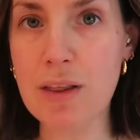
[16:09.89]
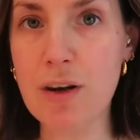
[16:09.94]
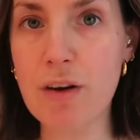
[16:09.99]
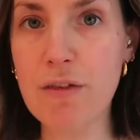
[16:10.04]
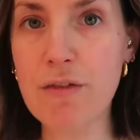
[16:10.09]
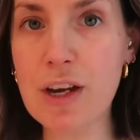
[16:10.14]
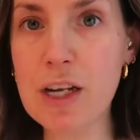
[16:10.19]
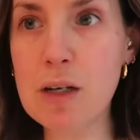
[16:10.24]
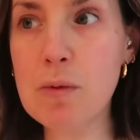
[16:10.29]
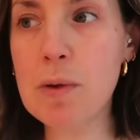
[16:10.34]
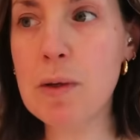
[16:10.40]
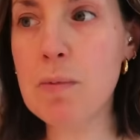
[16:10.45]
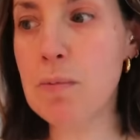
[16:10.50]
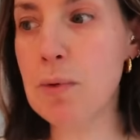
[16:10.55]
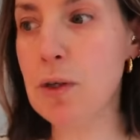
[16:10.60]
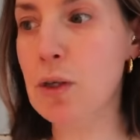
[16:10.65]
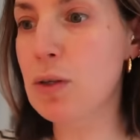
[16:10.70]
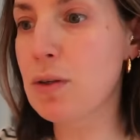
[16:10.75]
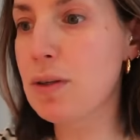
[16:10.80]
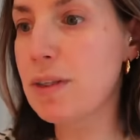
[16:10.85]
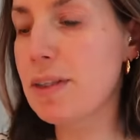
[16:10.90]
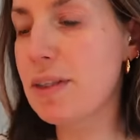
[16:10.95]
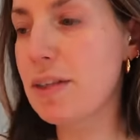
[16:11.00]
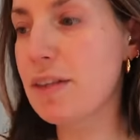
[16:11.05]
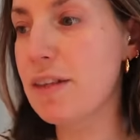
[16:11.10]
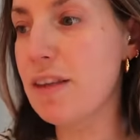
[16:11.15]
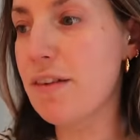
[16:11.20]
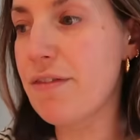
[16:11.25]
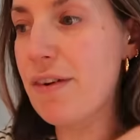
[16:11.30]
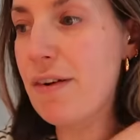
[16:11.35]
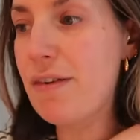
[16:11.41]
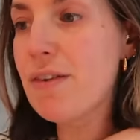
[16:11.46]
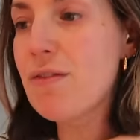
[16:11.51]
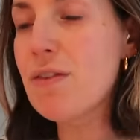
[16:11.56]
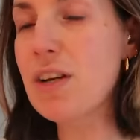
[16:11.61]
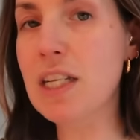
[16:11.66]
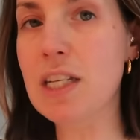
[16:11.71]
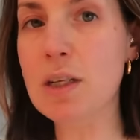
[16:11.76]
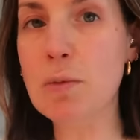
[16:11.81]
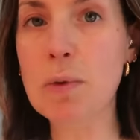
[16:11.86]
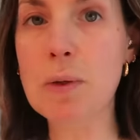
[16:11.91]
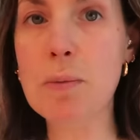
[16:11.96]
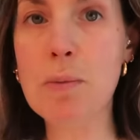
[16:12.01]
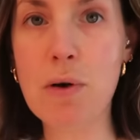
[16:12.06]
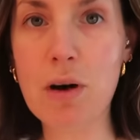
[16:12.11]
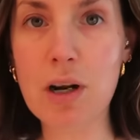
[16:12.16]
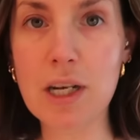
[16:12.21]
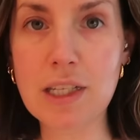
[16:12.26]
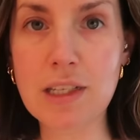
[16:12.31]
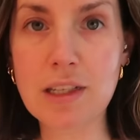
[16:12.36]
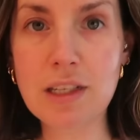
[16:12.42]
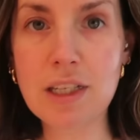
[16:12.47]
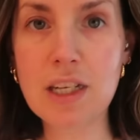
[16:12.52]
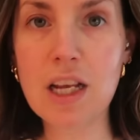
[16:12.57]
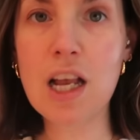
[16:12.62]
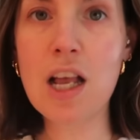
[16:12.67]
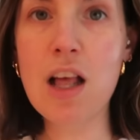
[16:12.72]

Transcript: They're available in Boots. They're very reasonably priced.